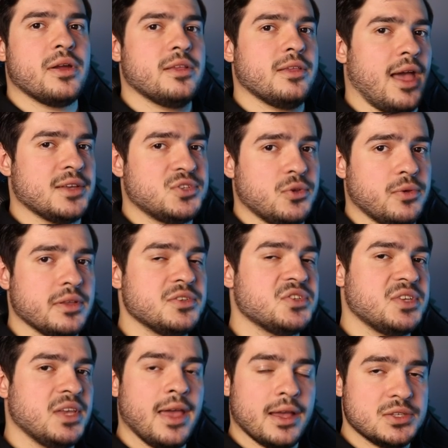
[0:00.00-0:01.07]
But as you can
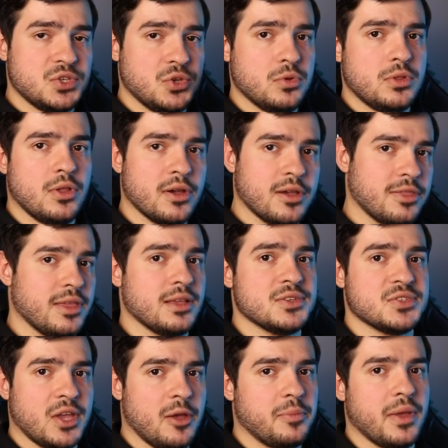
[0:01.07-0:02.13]
see, as you look
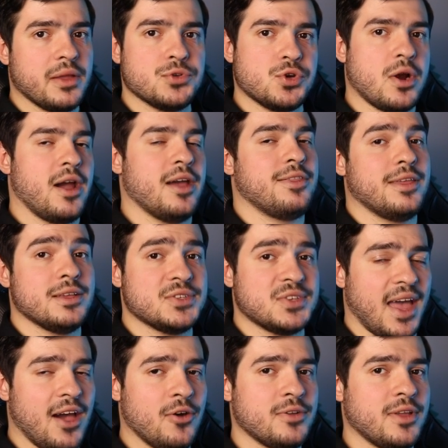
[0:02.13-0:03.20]
things up and try
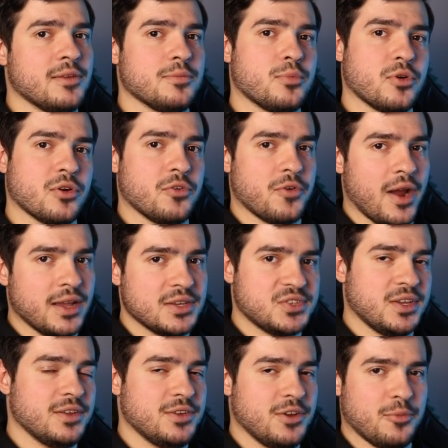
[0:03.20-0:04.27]
things out and
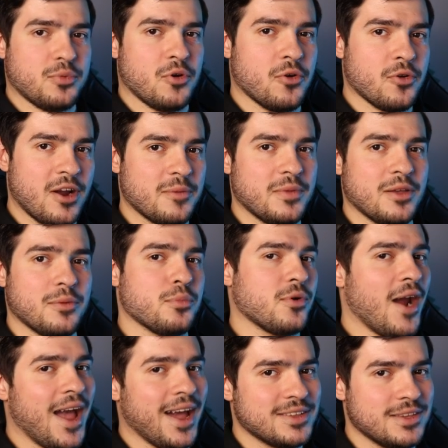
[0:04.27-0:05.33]
progress in your programming
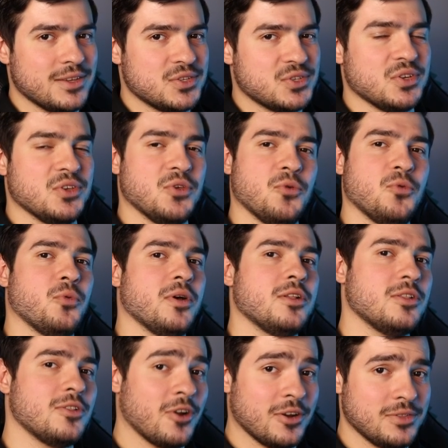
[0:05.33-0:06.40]
practice, you
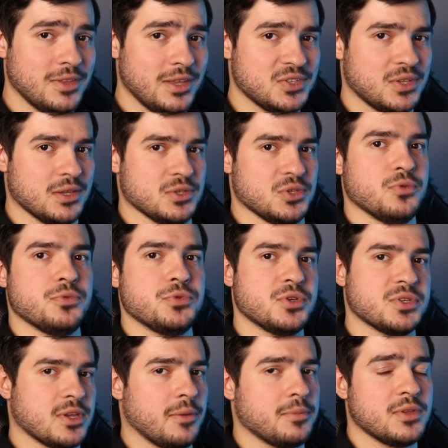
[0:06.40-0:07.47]
will learn these things. You will
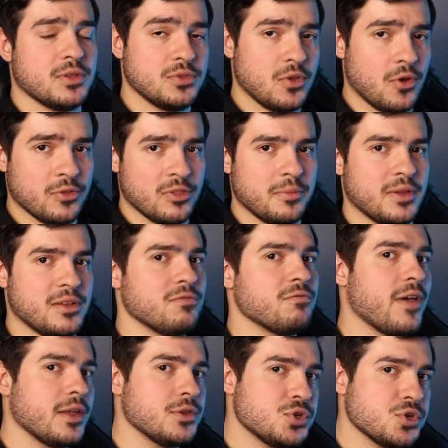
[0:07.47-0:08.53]
just come to know them, and
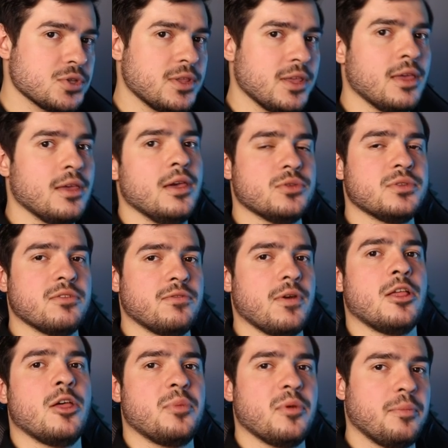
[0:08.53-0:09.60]
eventually you'll
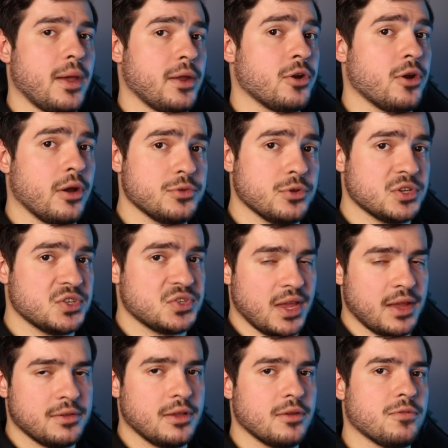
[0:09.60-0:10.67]
develop a better
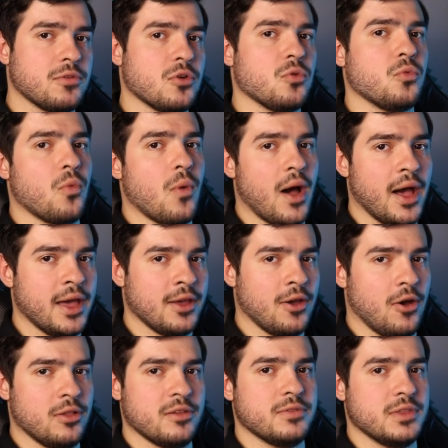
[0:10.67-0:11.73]
understanding for why
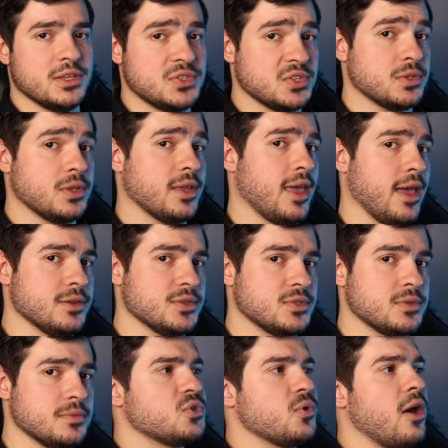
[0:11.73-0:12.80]
all of this is the
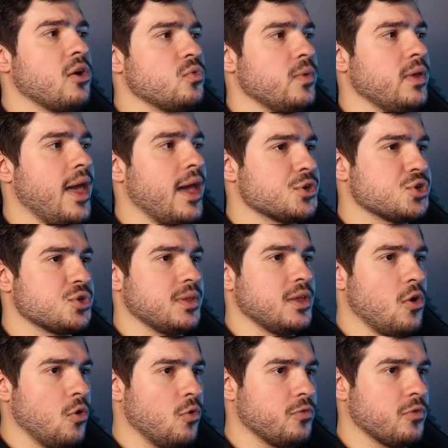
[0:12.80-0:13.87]
case. So how do we
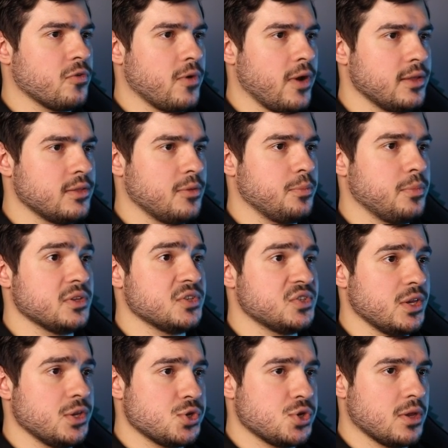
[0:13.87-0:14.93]
actually overwrite the
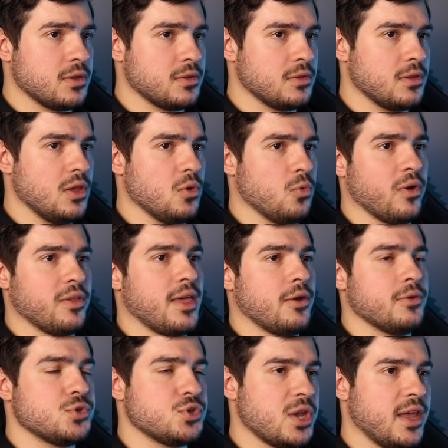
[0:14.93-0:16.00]
position
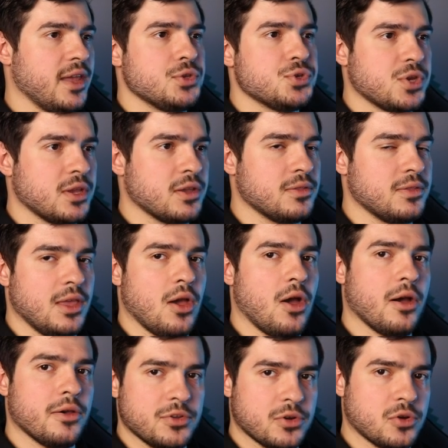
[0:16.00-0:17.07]
without changing
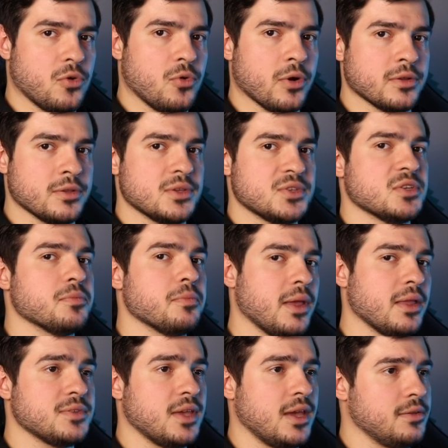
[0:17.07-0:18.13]
the other coordinates and
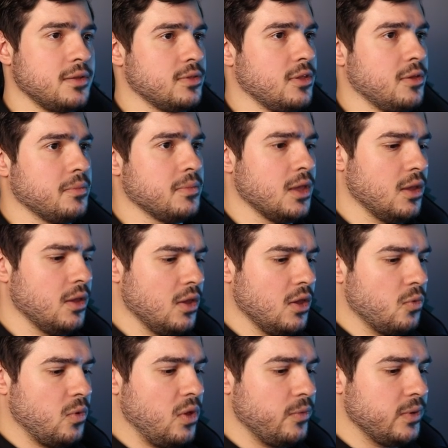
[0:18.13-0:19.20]
maintaining them?
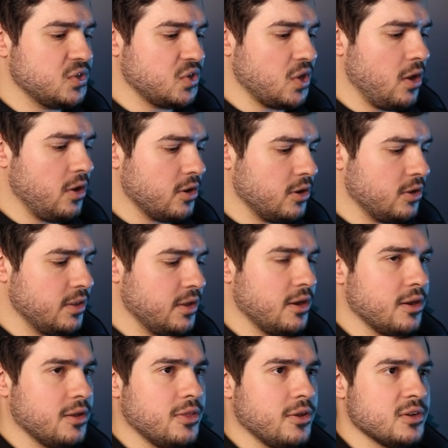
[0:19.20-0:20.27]
Well, we saw
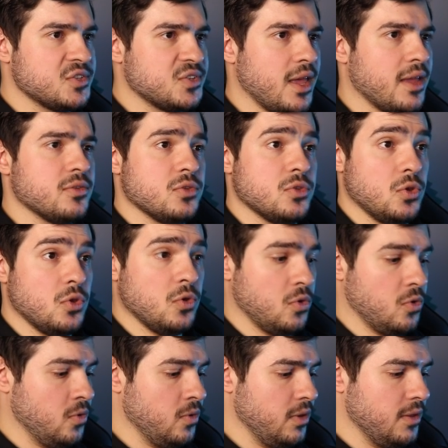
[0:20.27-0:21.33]
earlier, there's that
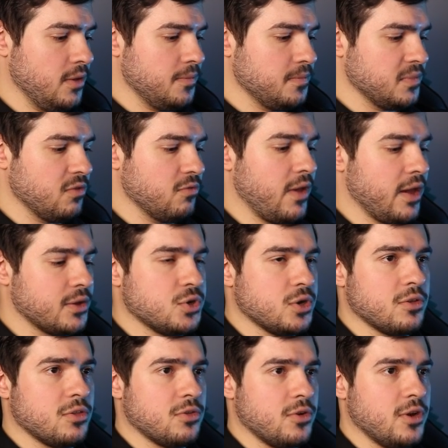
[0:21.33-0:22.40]
new
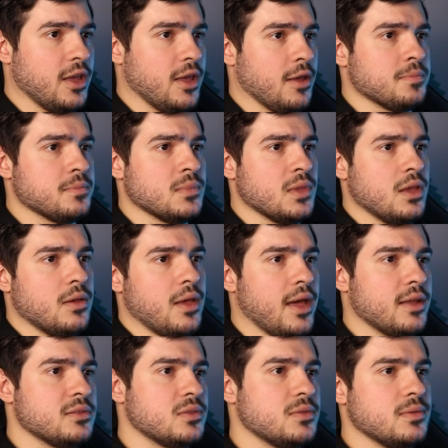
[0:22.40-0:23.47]
vector 3.
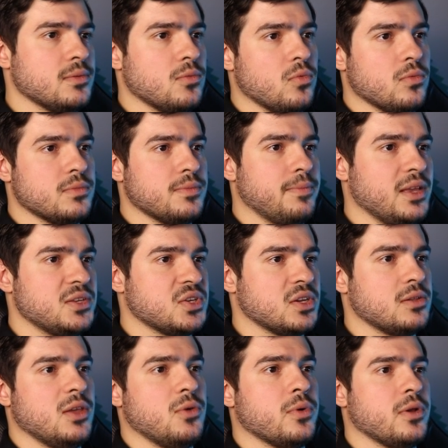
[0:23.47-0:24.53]
And
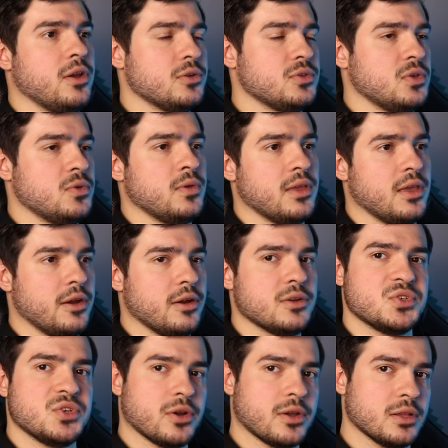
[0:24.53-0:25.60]
basically what you're doing
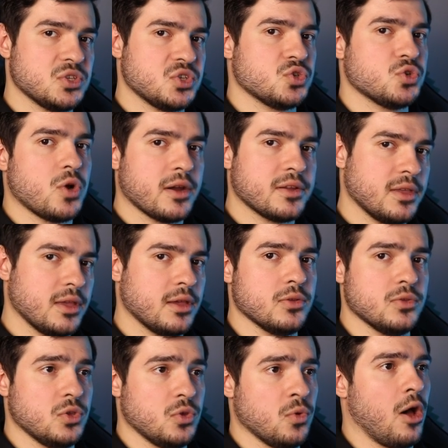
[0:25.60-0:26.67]
here is you're
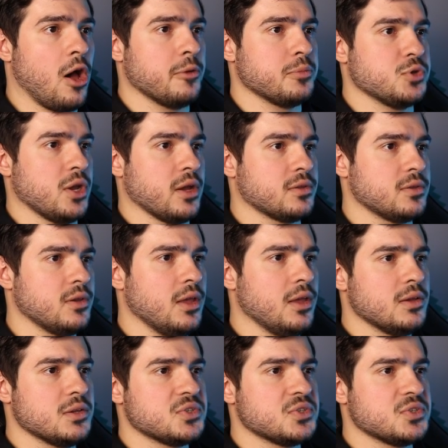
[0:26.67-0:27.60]
constructing a new object.